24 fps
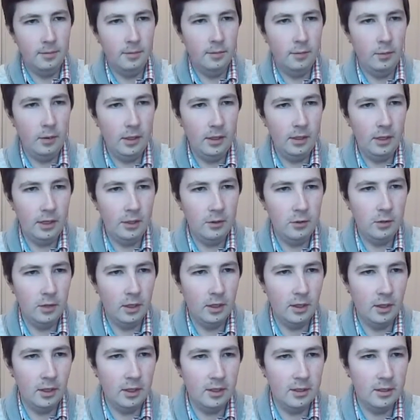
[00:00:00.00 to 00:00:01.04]
one
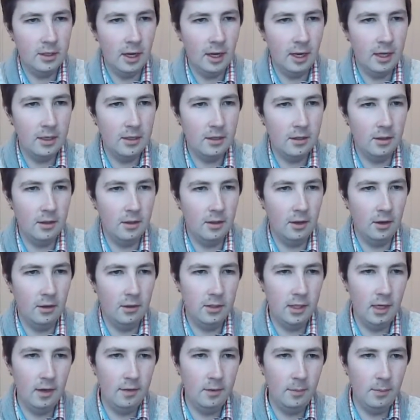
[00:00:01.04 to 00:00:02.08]
interesting thing is that there
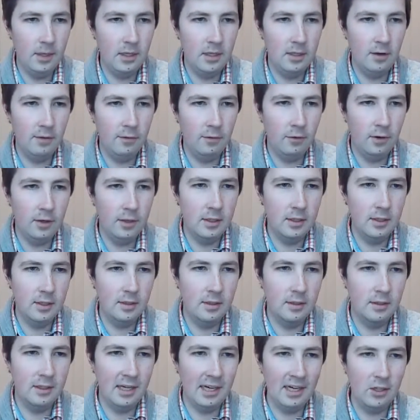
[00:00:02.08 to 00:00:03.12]
seem to be different
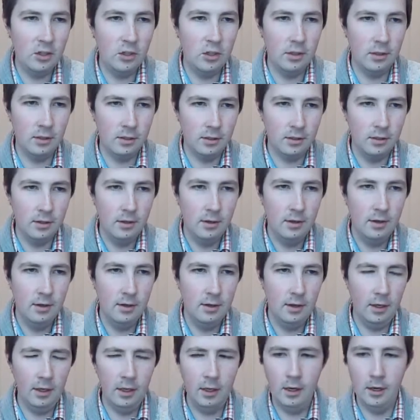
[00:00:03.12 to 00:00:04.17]
sections
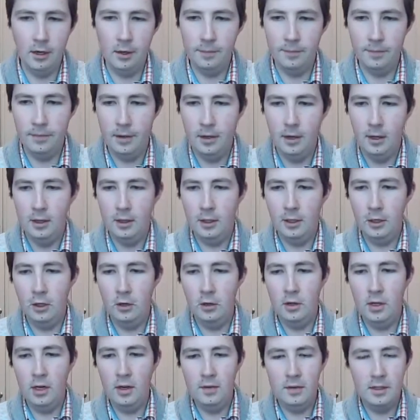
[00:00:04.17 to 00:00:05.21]
in here. Like, you
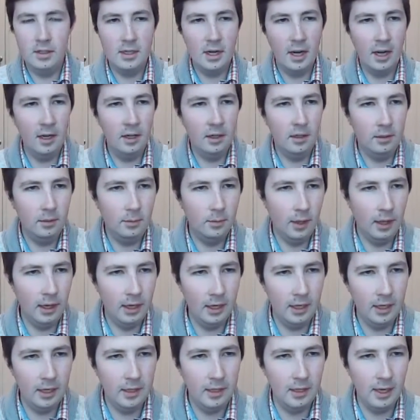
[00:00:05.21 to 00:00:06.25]
can even tell
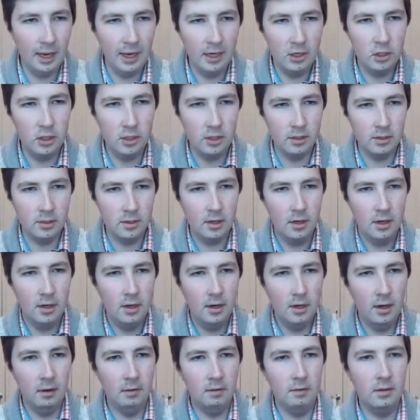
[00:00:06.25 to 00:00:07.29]
by the edges
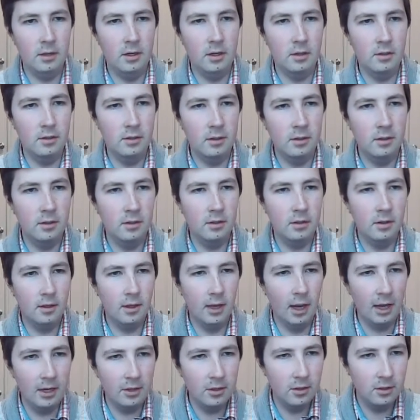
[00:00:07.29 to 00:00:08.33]
of these.
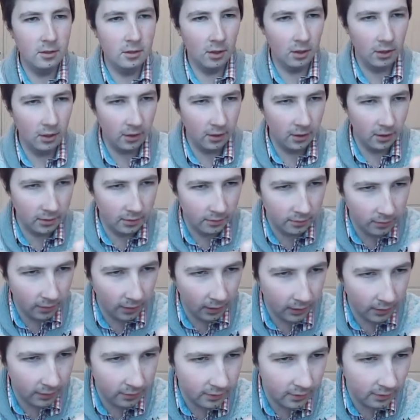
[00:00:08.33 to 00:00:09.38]
The edges
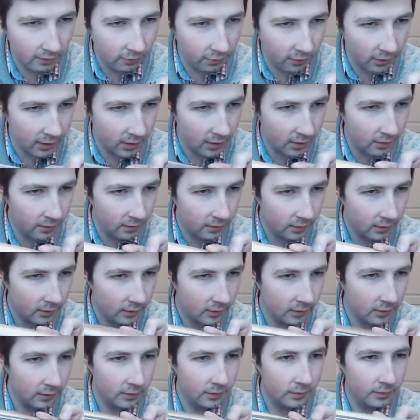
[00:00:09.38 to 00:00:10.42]
are different
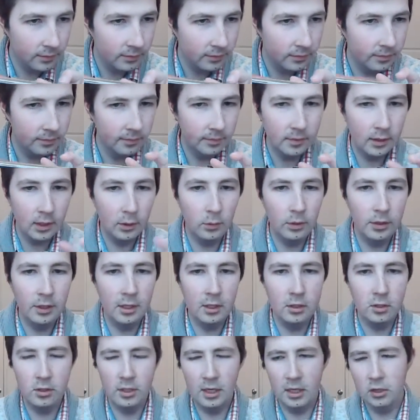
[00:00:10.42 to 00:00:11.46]
with
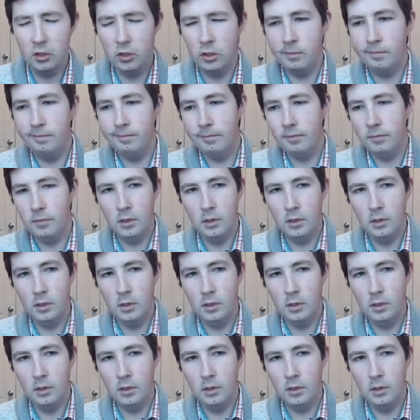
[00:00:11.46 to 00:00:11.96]
each section.